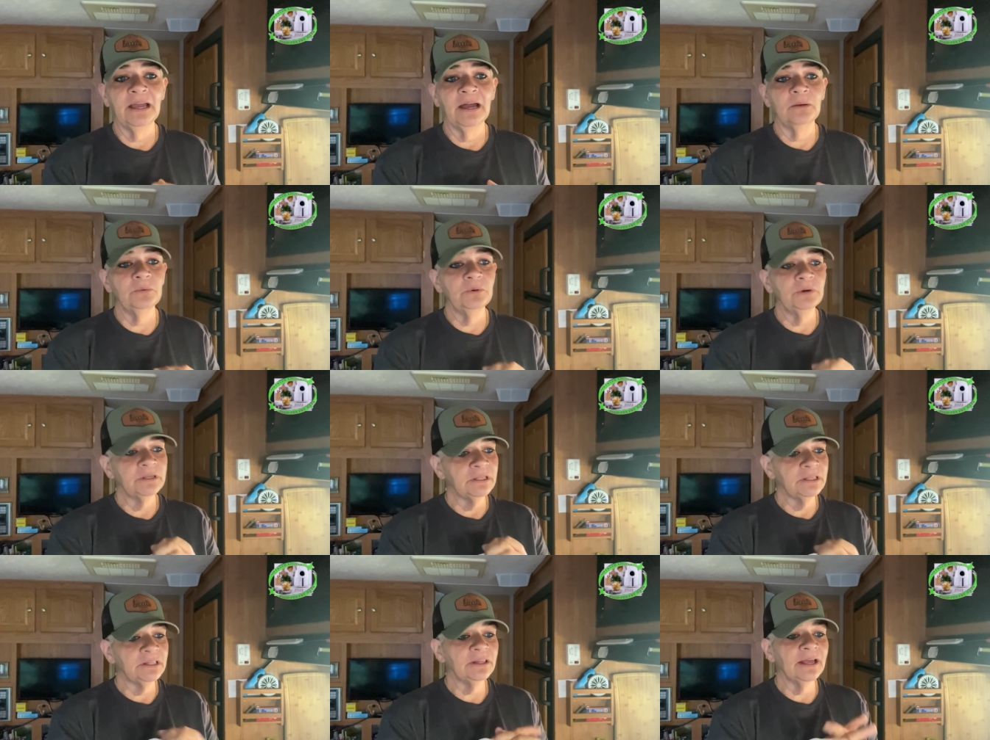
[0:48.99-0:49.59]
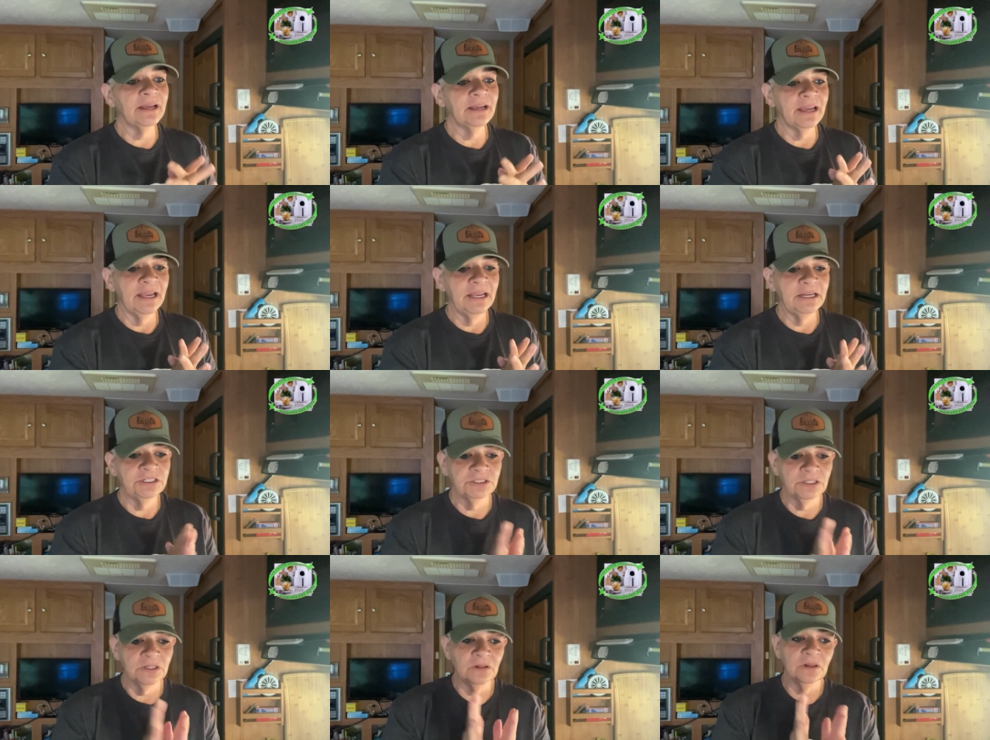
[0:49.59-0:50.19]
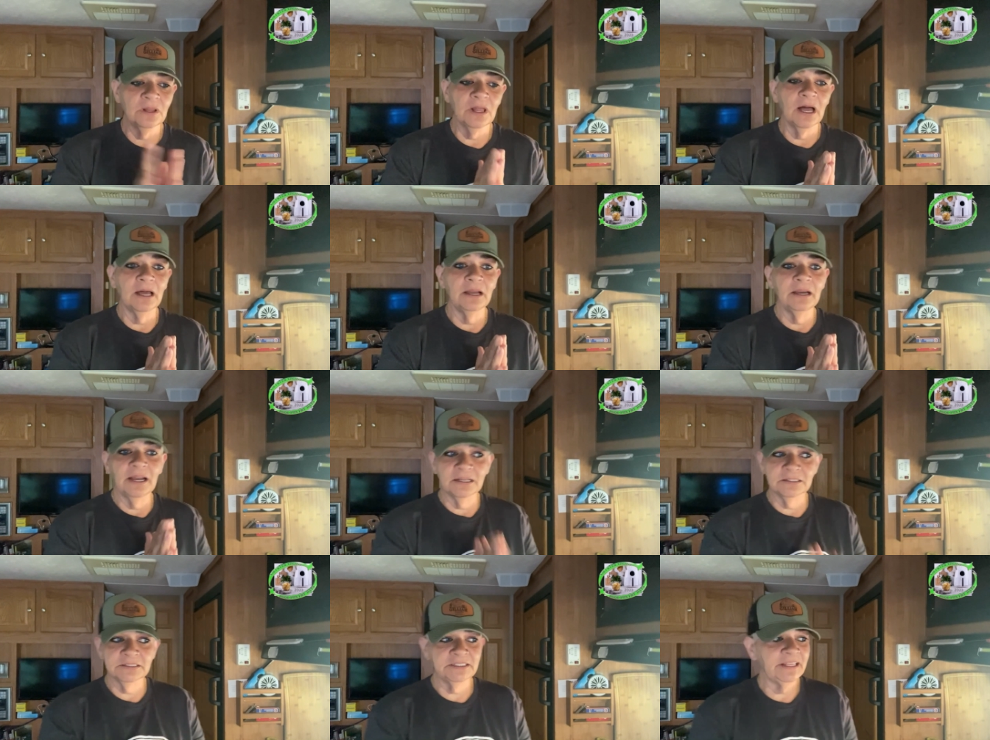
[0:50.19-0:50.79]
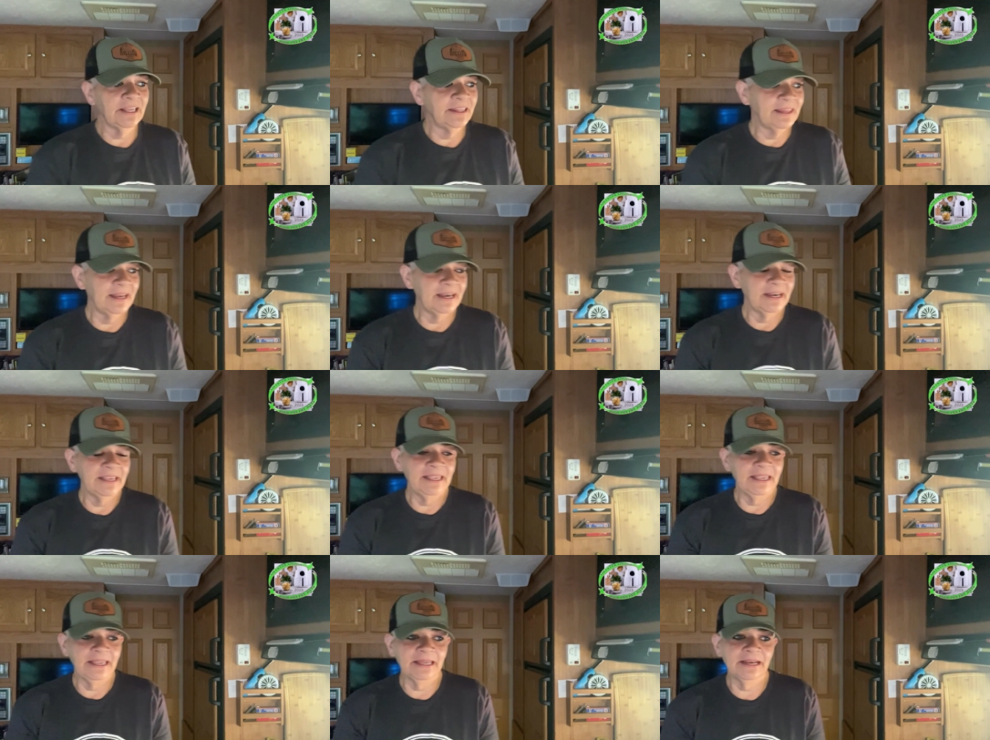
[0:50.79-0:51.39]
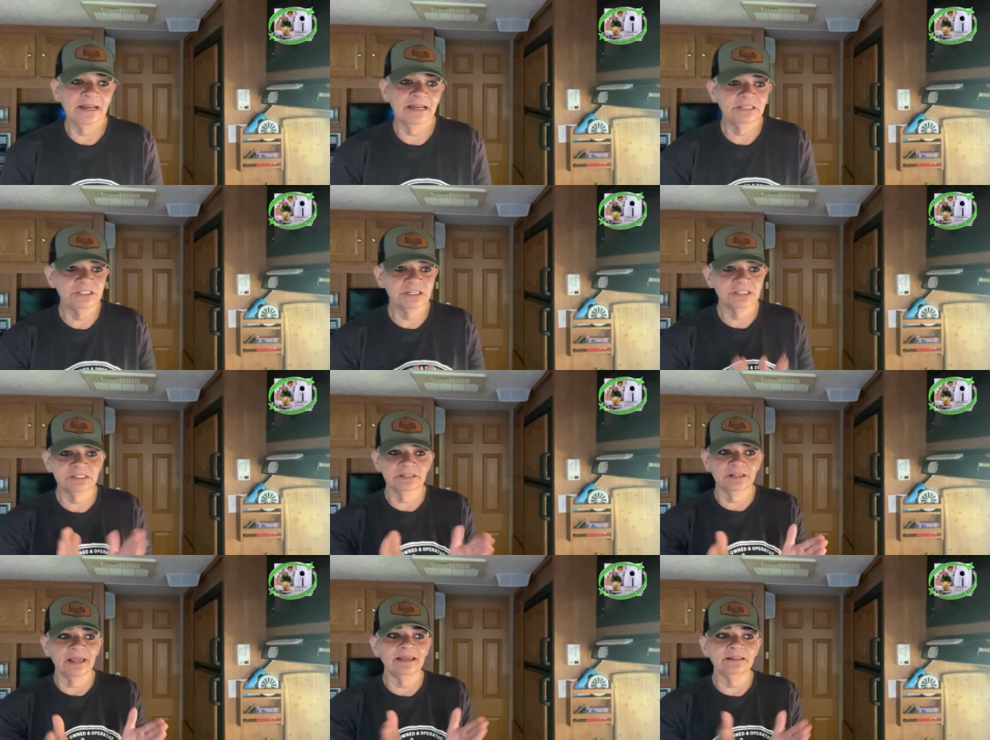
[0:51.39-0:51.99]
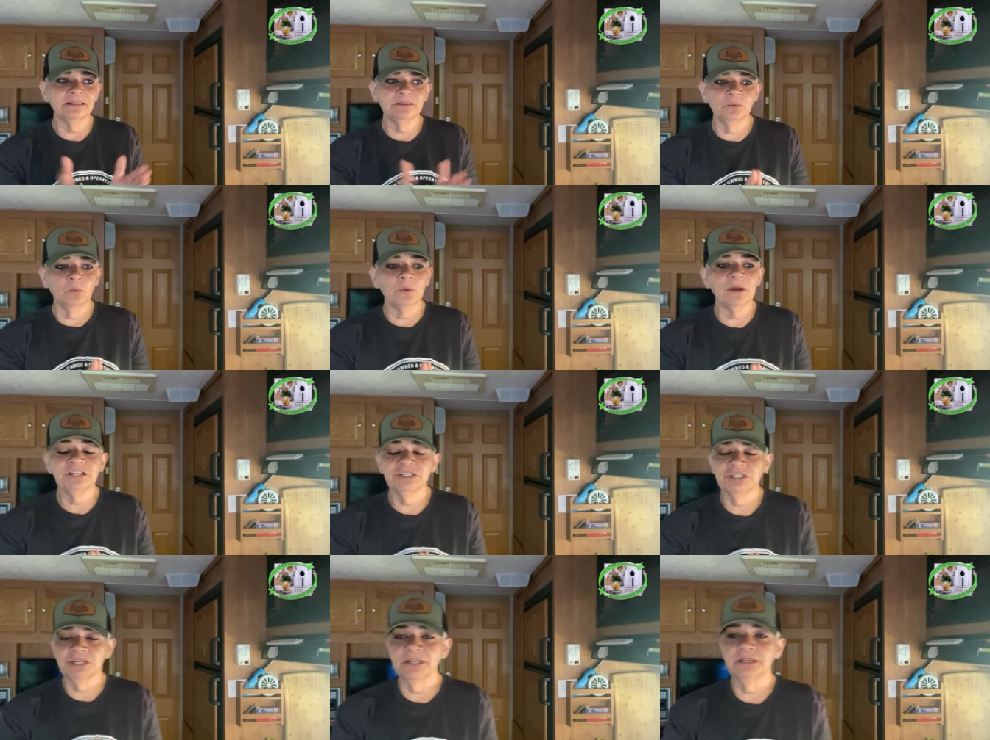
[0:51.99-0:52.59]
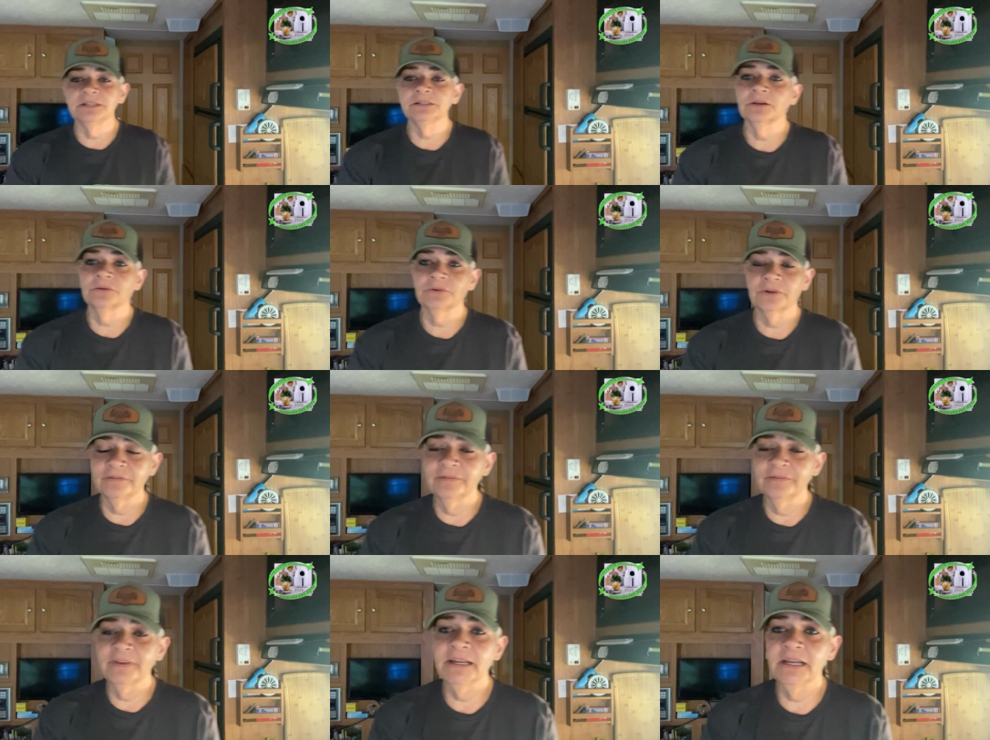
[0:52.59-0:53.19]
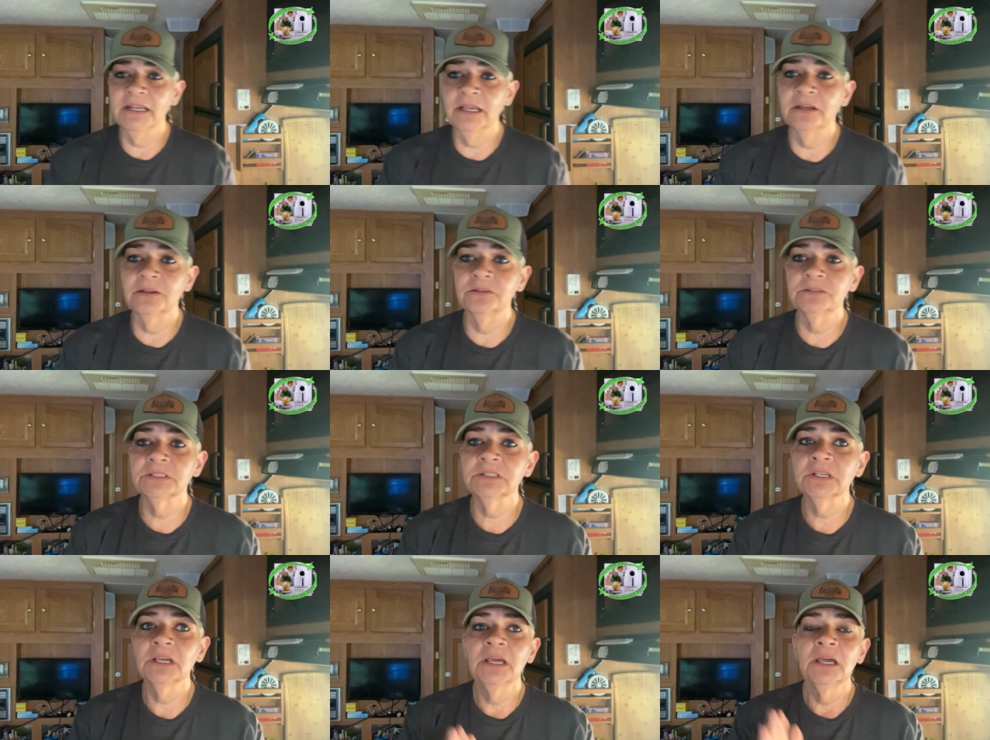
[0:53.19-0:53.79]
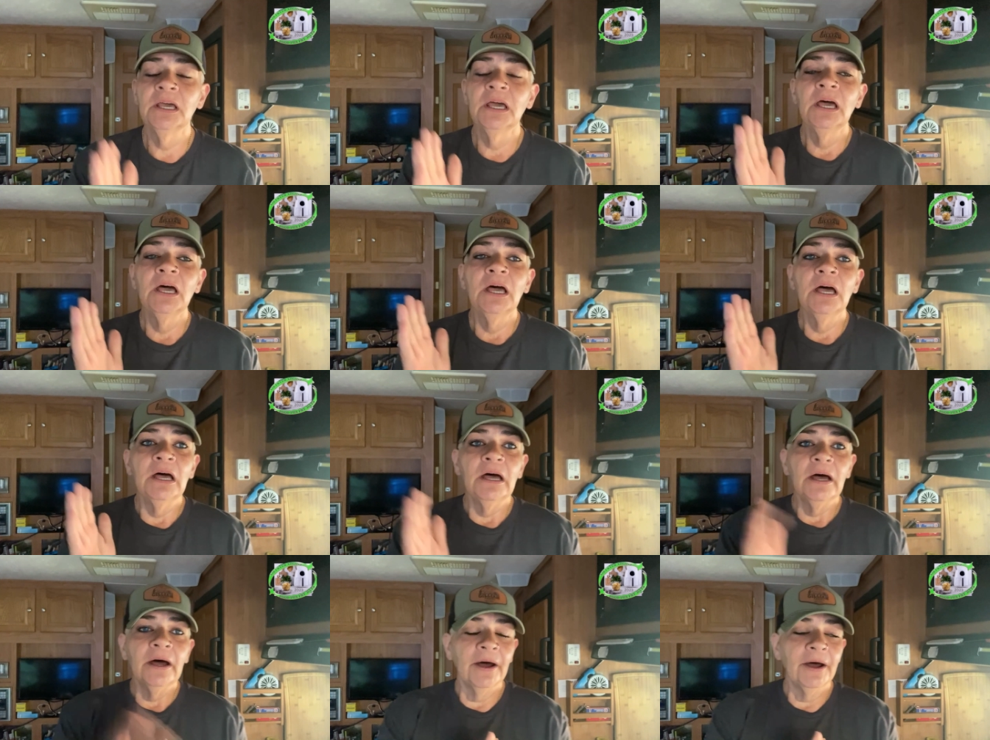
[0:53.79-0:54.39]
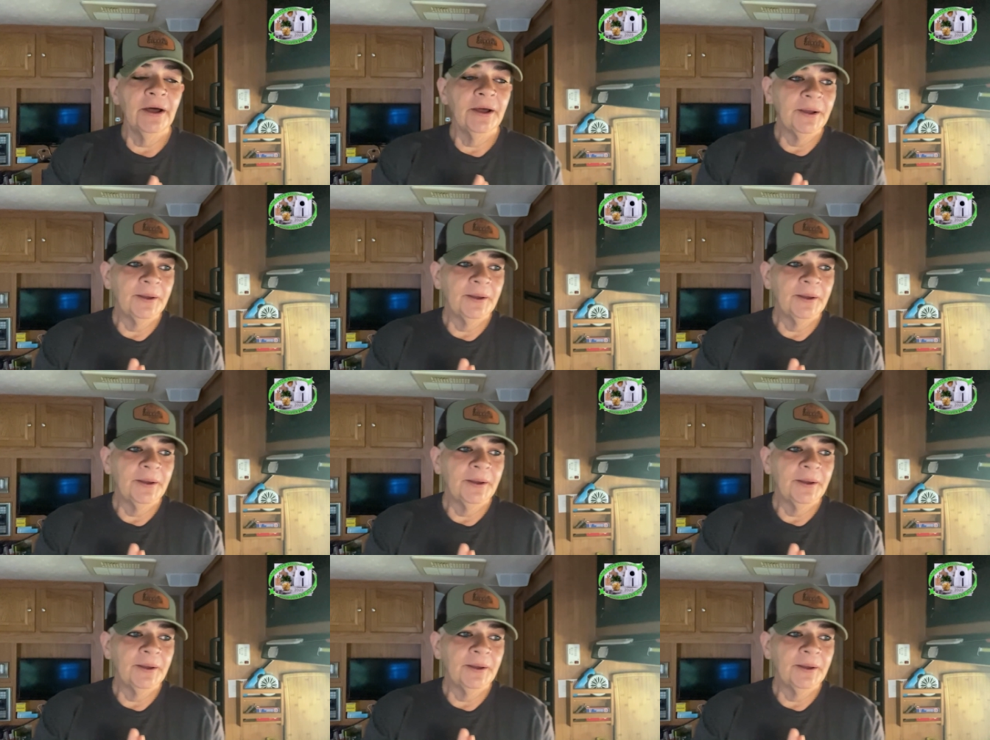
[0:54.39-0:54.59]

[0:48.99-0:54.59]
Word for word: I really like Angela a lot. I say that again. I just like the way she is on her videos.